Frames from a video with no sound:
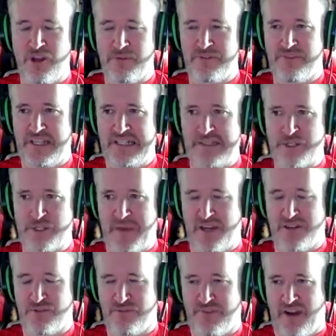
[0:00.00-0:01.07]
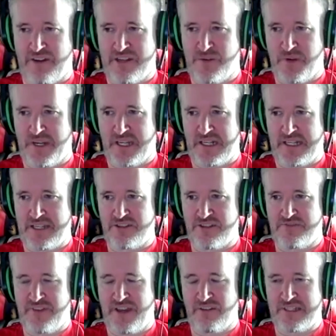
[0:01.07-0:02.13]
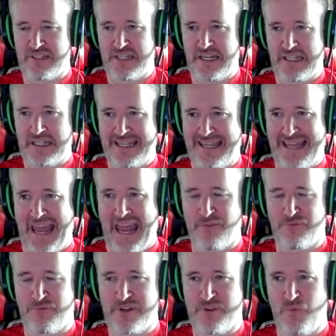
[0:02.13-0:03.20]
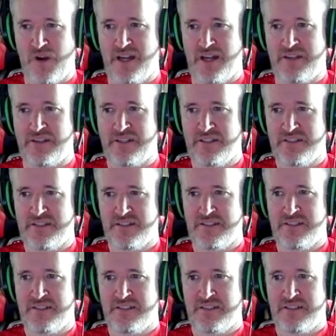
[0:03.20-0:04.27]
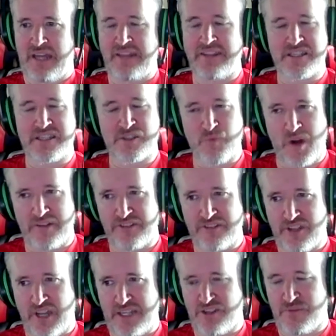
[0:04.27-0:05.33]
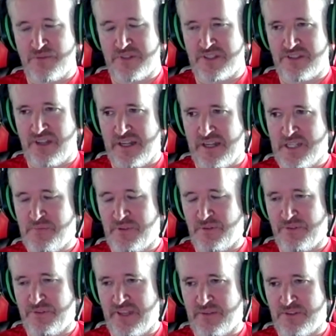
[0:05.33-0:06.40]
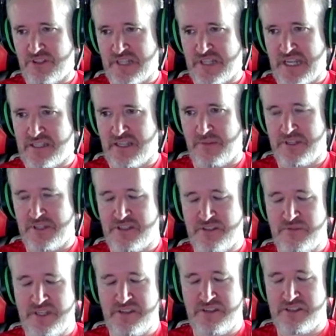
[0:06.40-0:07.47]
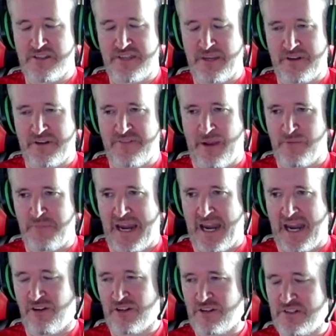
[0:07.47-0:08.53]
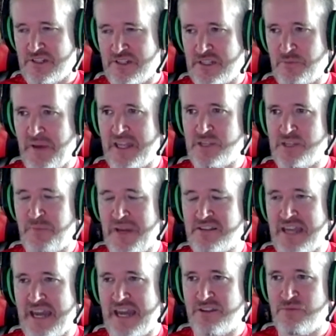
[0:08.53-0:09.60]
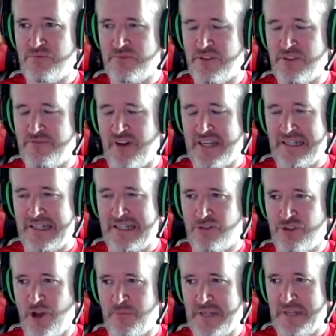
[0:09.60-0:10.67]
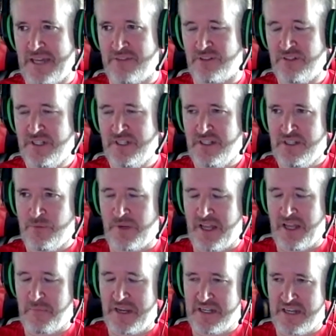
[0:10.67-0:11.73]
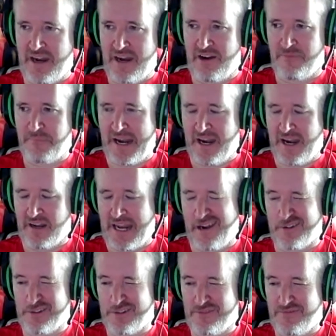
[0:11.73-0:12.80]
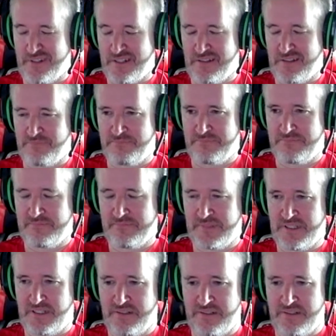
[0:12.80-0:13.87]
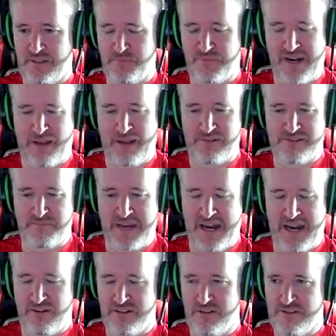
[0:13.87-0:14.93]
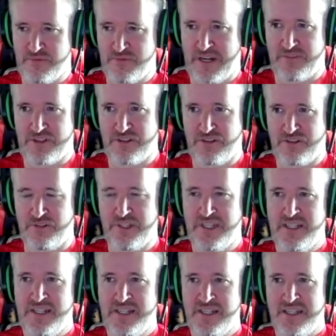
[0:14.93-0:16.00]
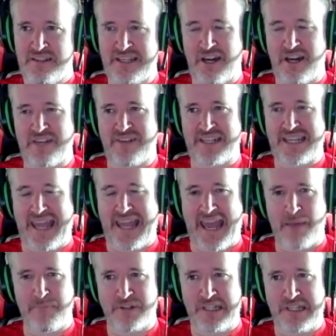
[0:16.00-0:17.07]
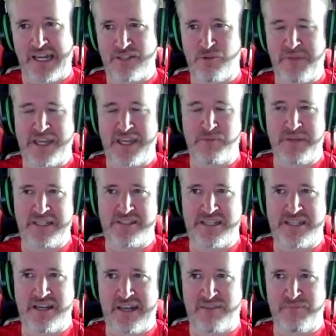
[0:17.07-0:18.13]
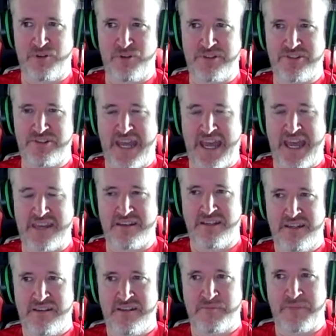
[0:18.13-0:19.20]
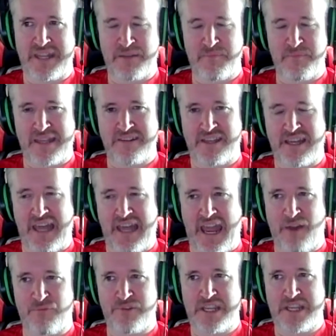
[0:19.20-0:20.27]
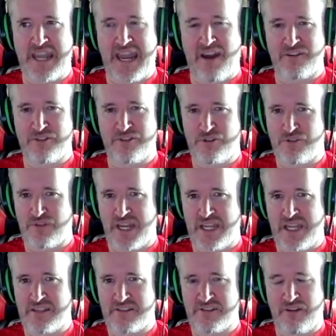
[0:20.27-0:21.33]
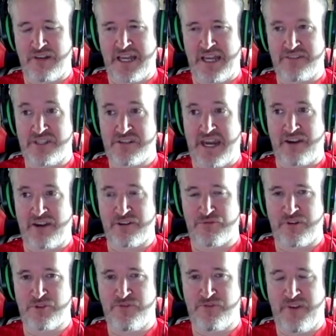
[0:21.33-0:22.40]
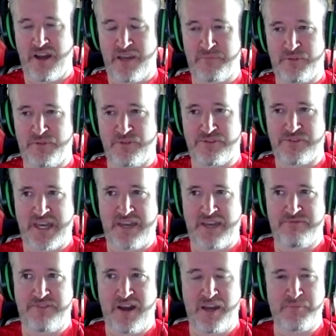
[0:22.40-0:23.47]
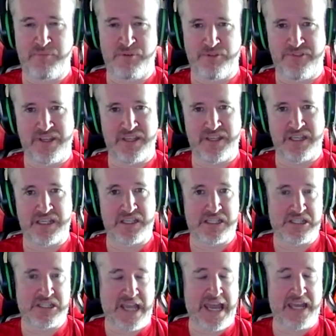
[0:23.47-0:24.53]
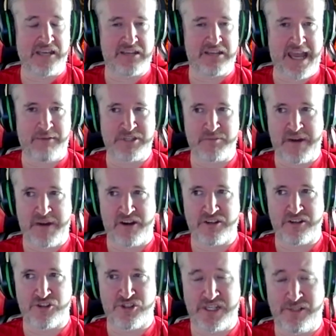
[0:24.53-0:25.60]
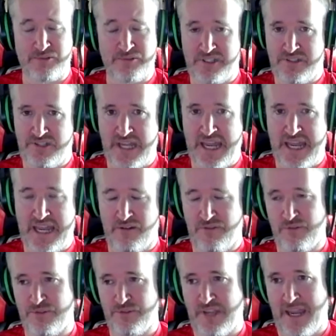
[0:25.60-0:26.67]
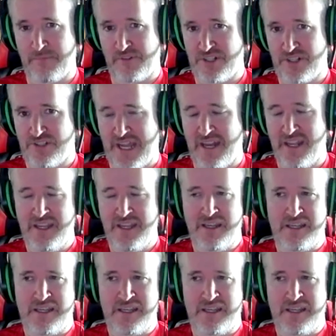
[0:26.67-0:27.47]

feeling special very quickly. It just felt that like everyone, and this is one danger with a dice pool thing, which just gets stale. This is the thing when I found with paragons. It depends how you define like the top level. When I made characters for I don't know, prowlers and paragons, whatever it's called, they kind of had a cap on like your main ability can't have more than 10. But then it meant that every character you created, so like this character throws fireballs. Their fireball thing is 10. Captain America's shield is 10. Thor's hammer is 10. It's